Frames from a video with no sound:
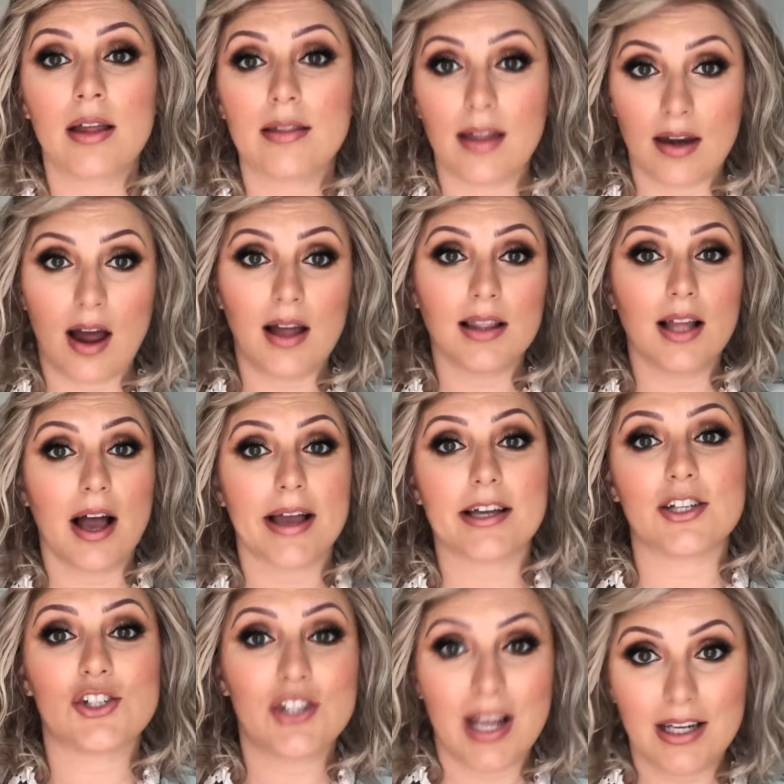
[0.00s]
than I like
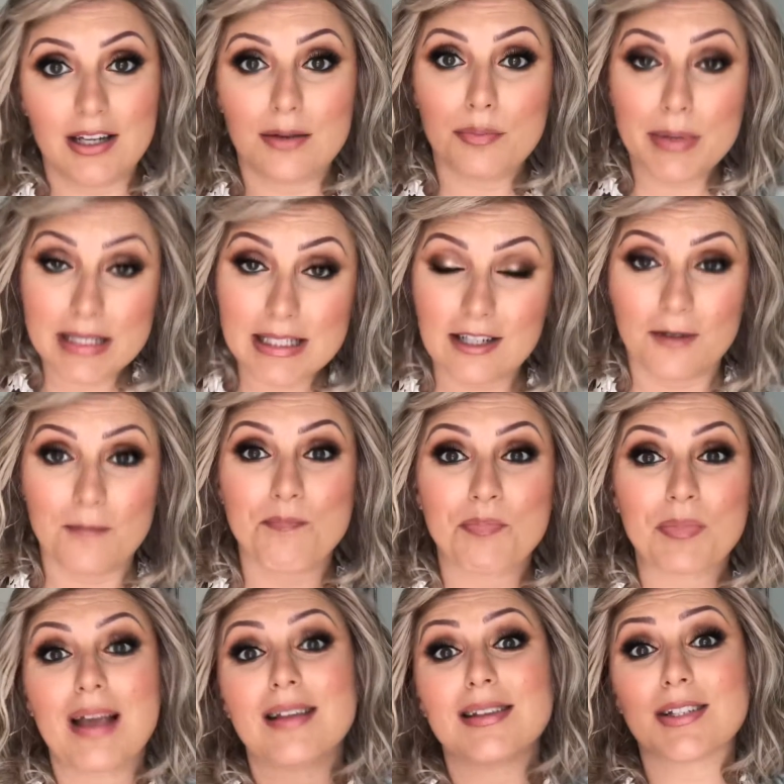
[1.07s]
Shaded Biscuit.
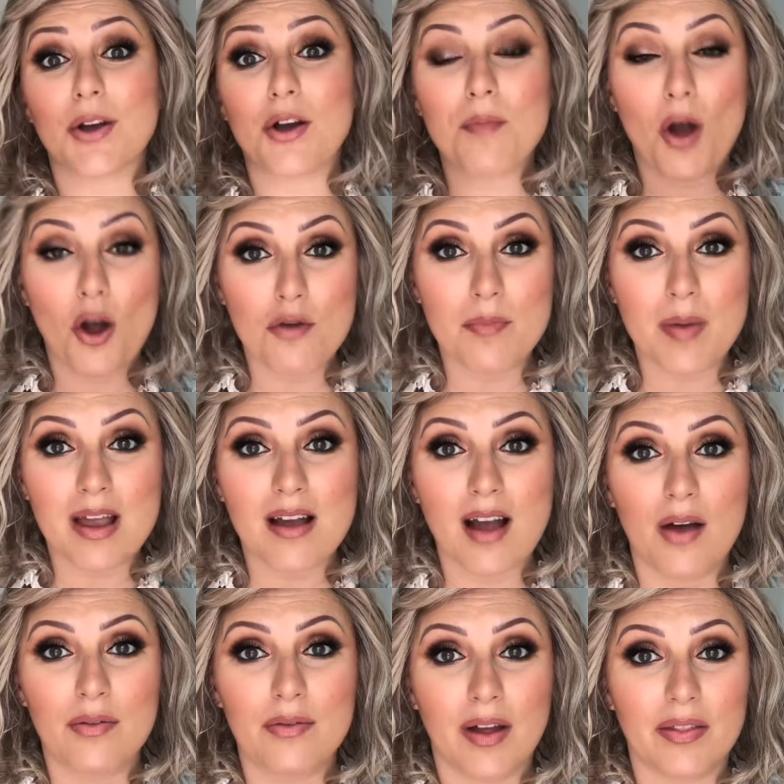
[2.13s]
So I'm hoping
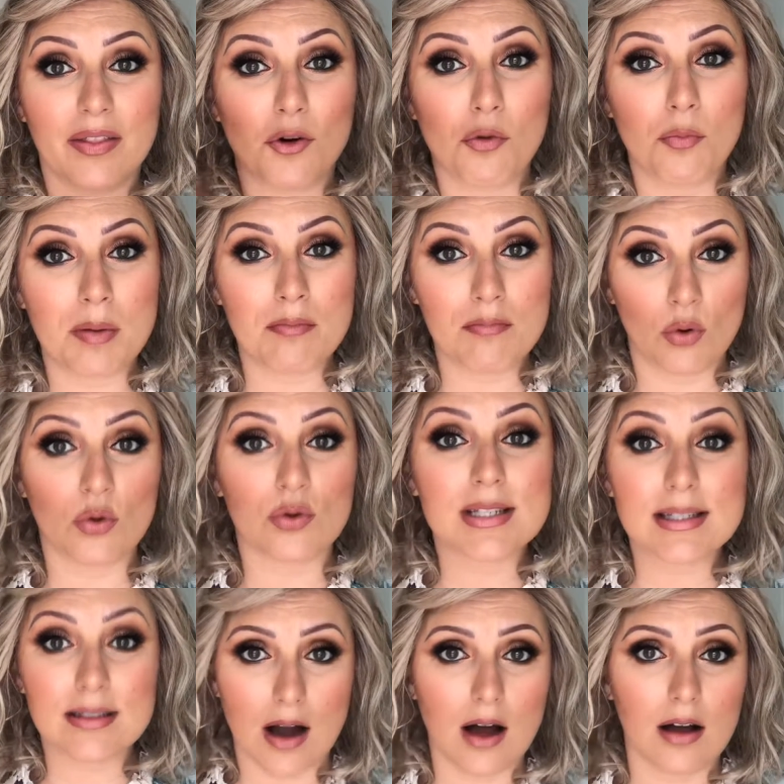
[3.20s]
that there will be more
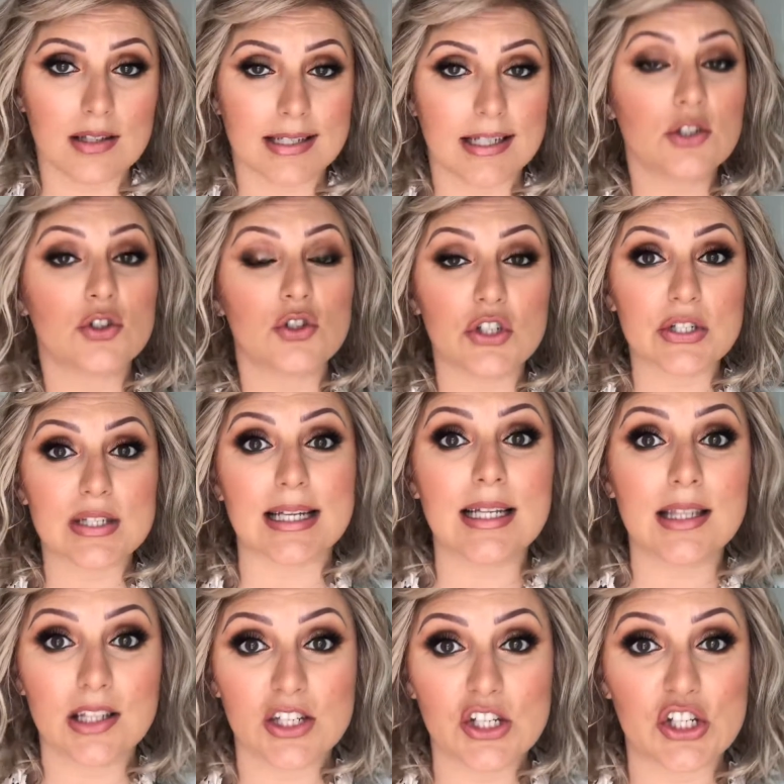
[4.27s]
styles introduced
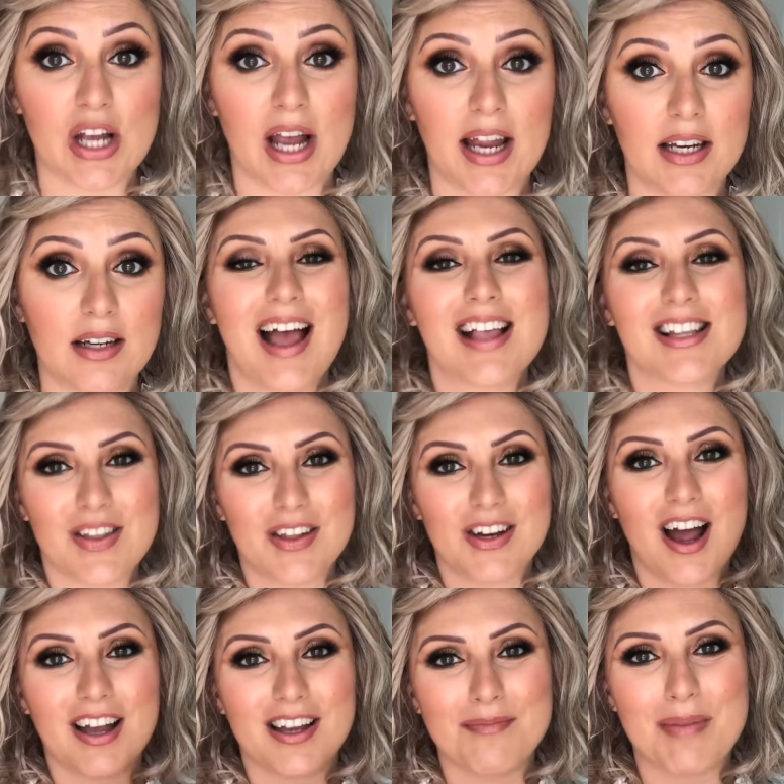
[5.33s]
in this shade so that
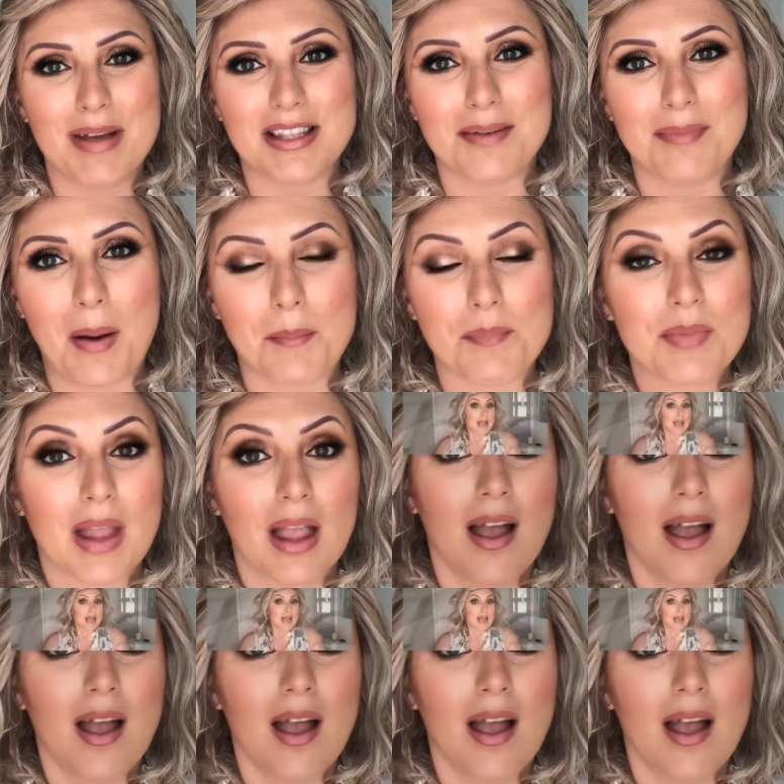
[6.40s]
I can pick them up.